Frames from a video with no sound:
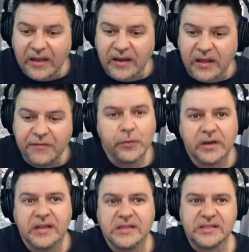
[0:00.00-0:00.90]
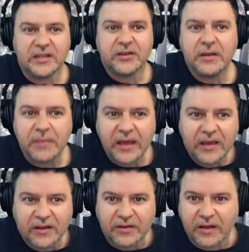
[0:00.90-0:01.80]
if you were considering
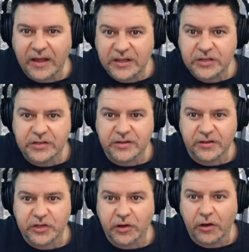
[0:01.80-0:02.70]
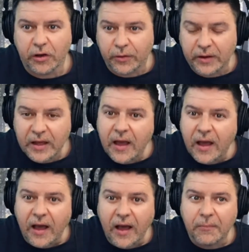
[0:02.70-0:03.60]
making a donation to the show,
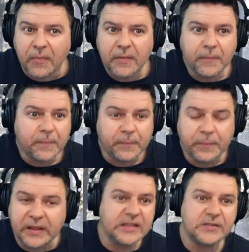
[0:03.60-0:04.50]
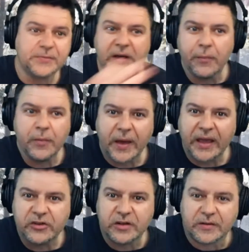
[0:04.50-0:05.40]
please become a
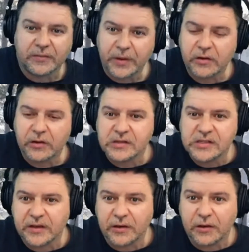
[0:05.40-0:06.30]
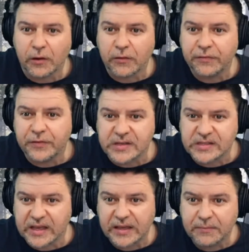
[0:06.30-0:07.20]
patron, because, for the
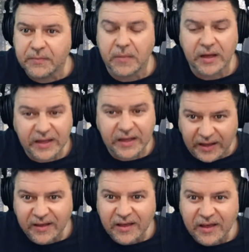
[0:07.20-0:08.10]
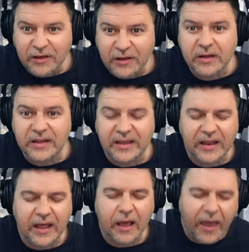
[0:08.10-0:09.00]
same money, you're going to
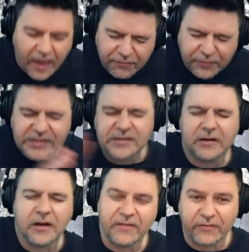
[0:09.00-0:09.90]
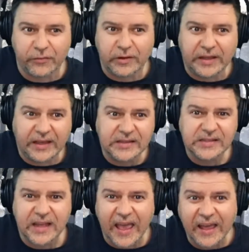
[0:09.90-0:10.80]
get every song I've ever
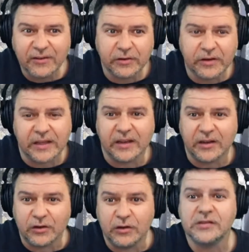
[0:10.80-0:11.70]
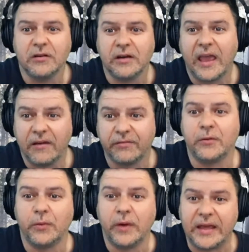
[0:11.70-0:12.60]
released, and you're going to get a new song
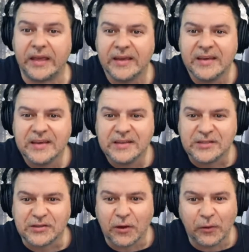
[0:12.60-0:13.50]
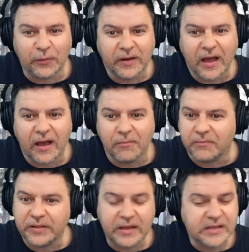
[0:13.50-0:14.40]
every week. So
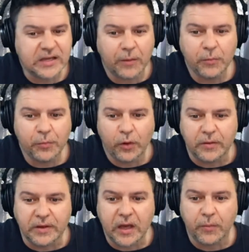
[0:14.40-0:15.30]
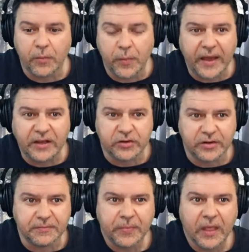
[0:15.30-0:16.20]
please come on board and become a
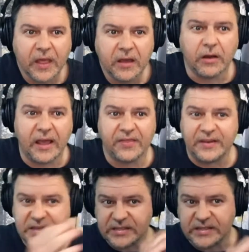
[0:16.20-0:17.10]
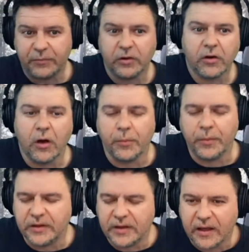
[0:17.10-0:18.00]
patron. Go to anthonysnape.com
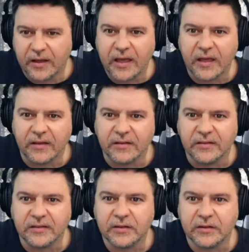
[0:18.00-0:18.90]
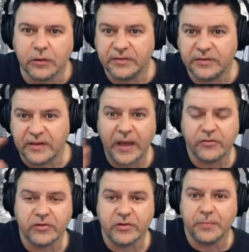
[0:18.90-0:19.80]
and you'll see the
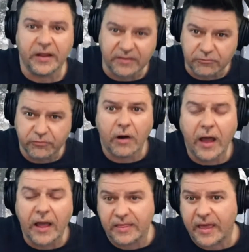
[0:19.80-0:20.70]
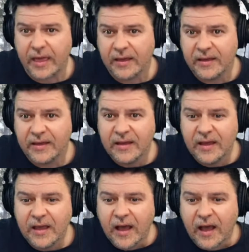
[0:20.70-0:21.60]
patron button right there.
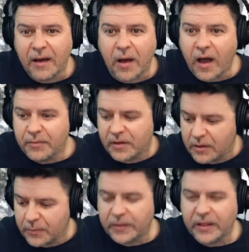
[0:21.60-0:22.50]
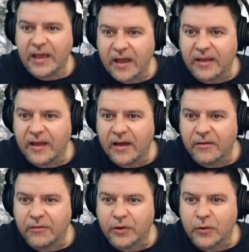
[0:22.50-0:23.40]
I'm going to play a
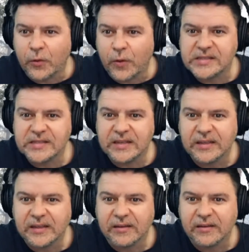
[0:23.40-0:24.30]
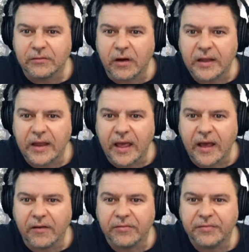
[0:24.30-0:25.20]
request right
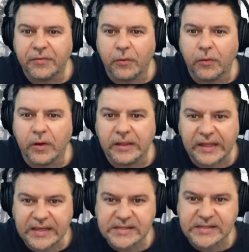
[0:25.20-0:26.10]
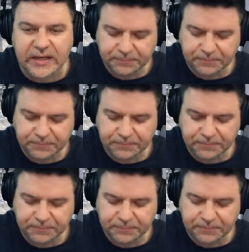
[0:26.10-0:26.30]
now for Lisa.